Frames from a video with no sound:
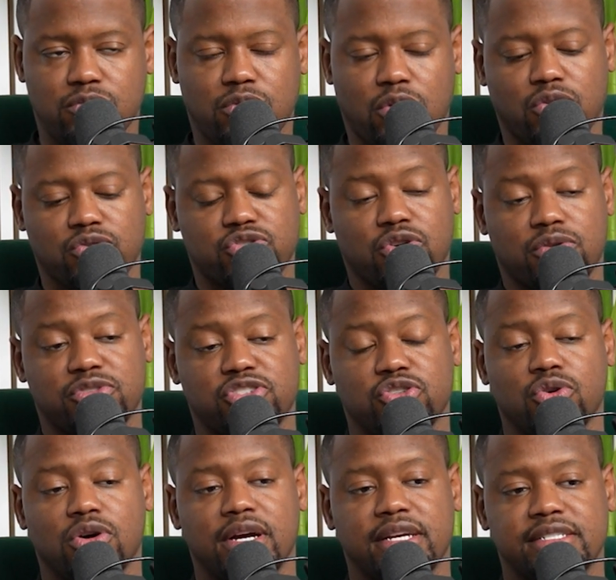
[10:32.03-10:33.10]
long story
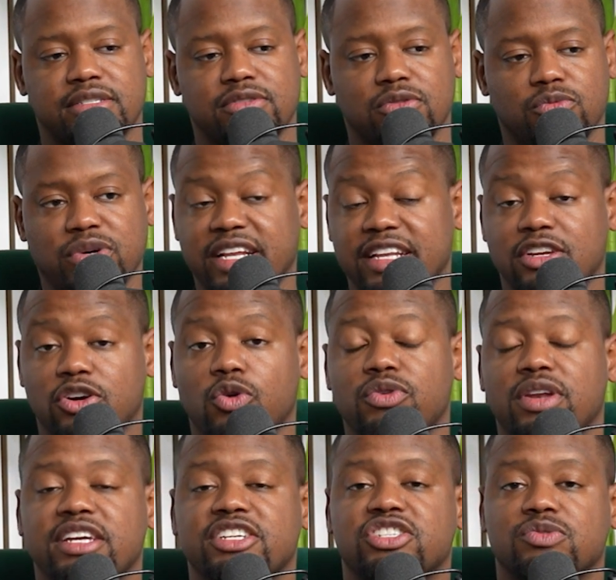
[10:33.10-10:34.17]
short, we didn't go
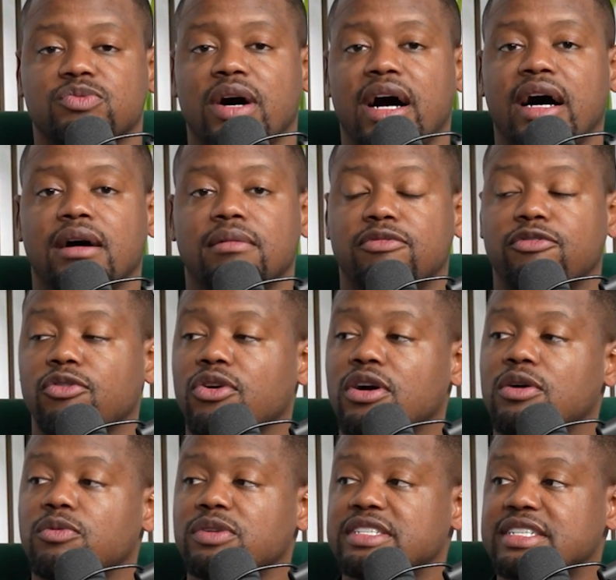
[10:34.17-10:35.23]
nationwide up
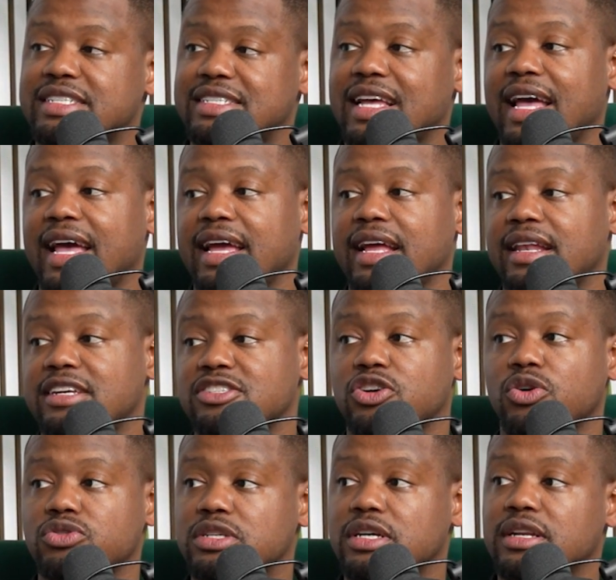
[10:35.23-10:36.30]
front. We just said, hey, let's
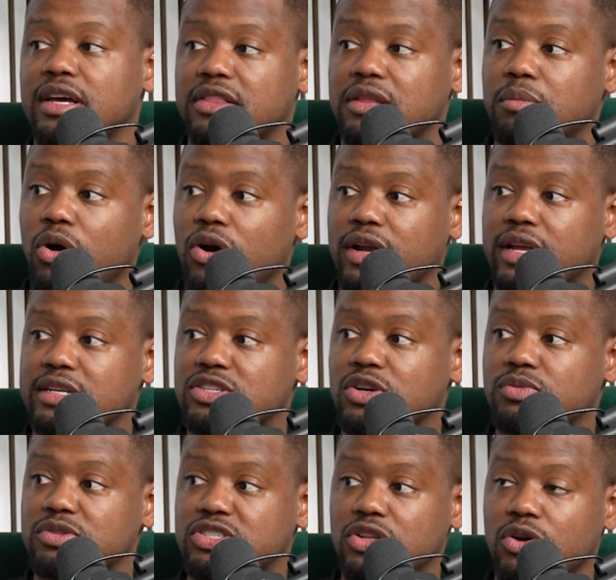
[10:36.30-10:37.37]
go to another market. So
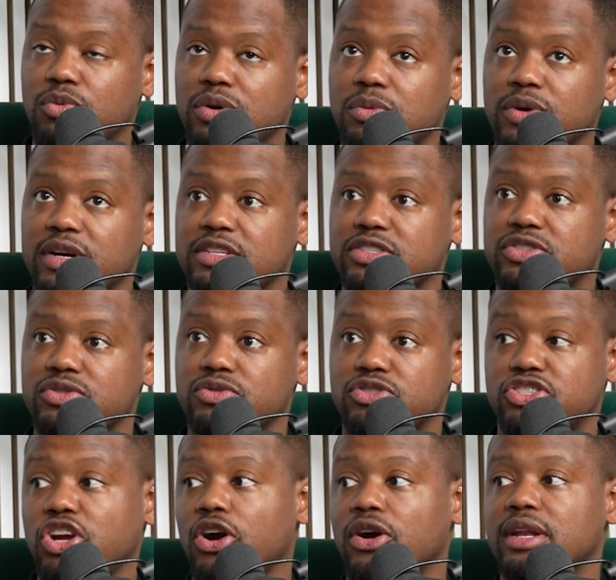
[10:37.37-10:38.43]
we went to
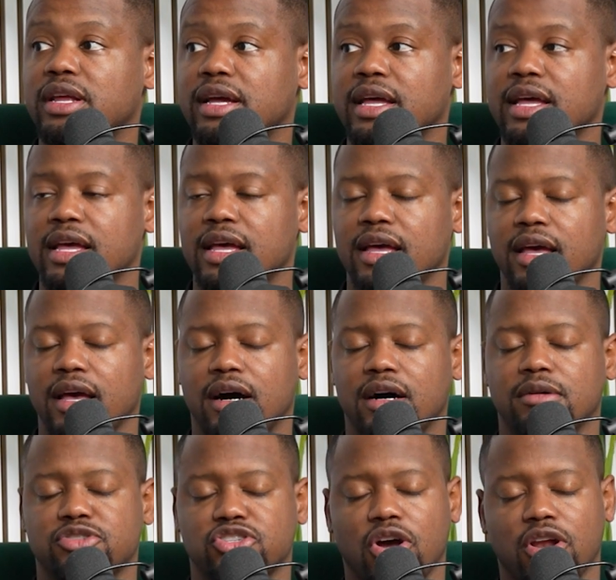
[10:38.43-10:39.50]
Charlotte,
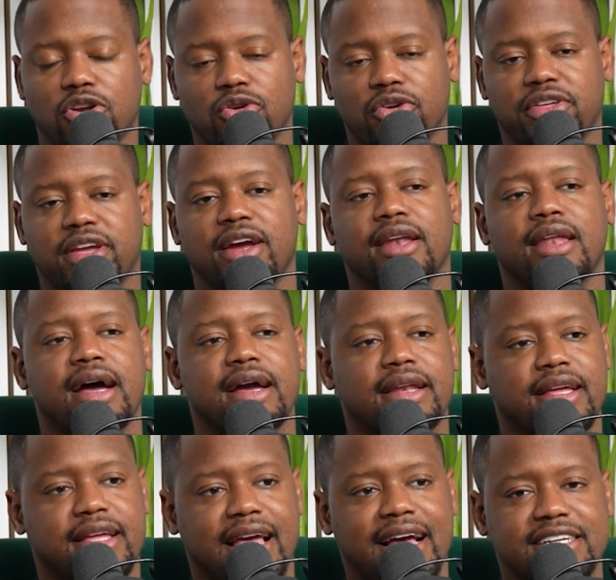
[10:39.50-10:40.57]
North Carolina,
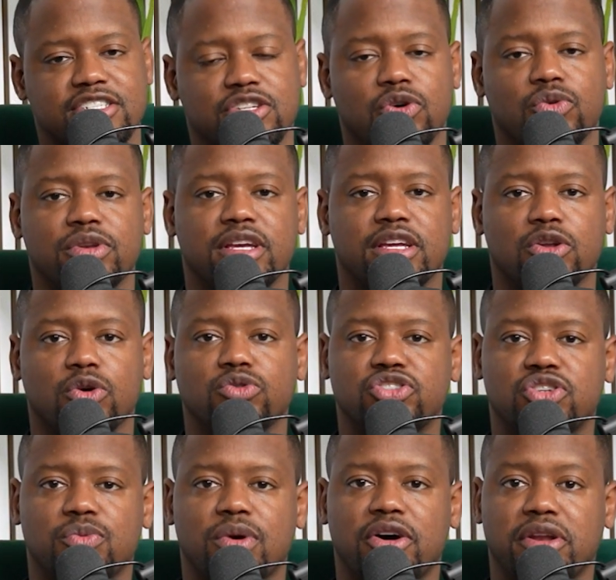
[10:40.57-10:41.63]
and Gastonia and those
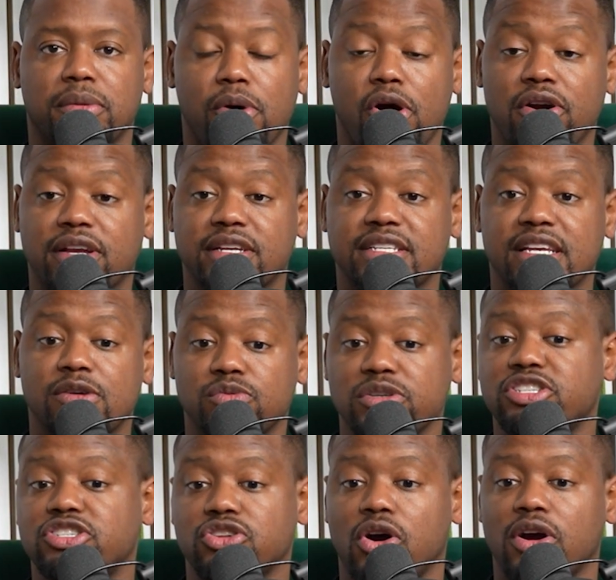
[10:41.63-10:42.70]
surrounding markets, and we
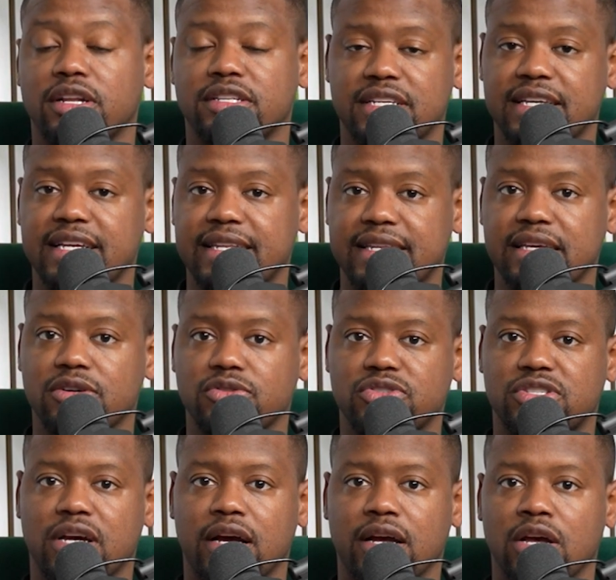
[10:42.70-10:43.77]
started to get deals
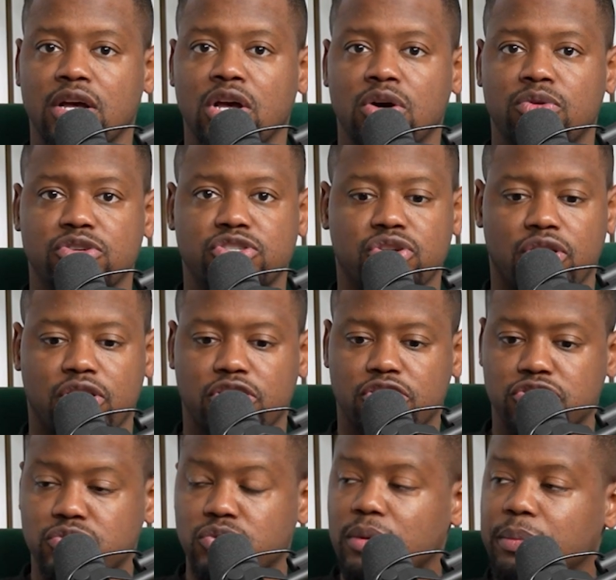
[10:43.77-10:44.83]
done. We started to
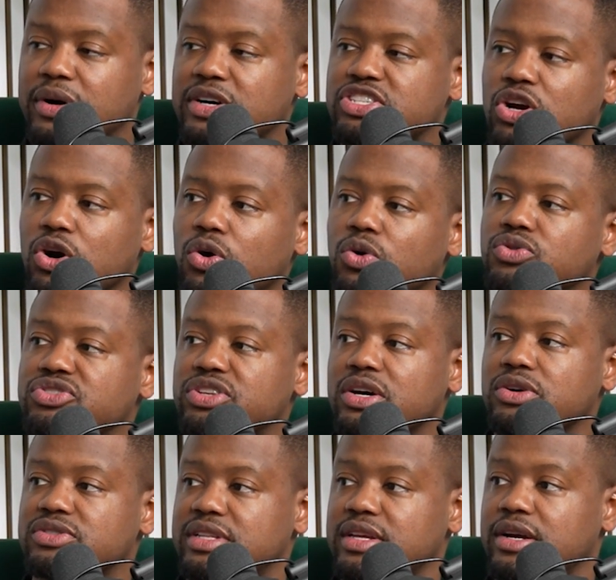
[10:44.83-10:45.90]
do a bunch of
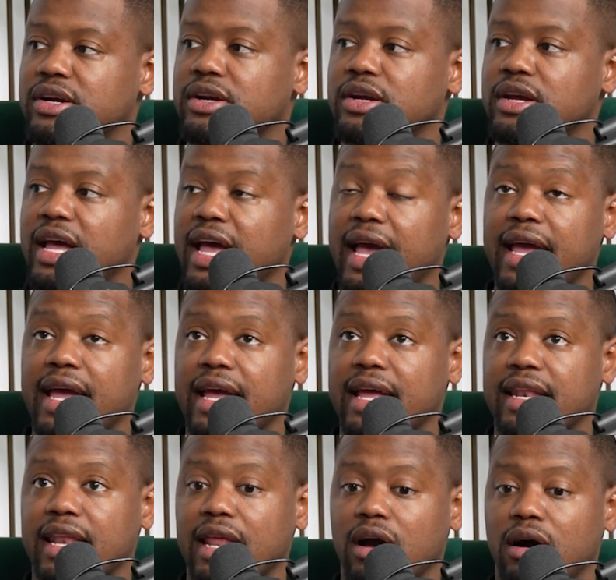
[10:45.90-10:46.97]
wholesales there, and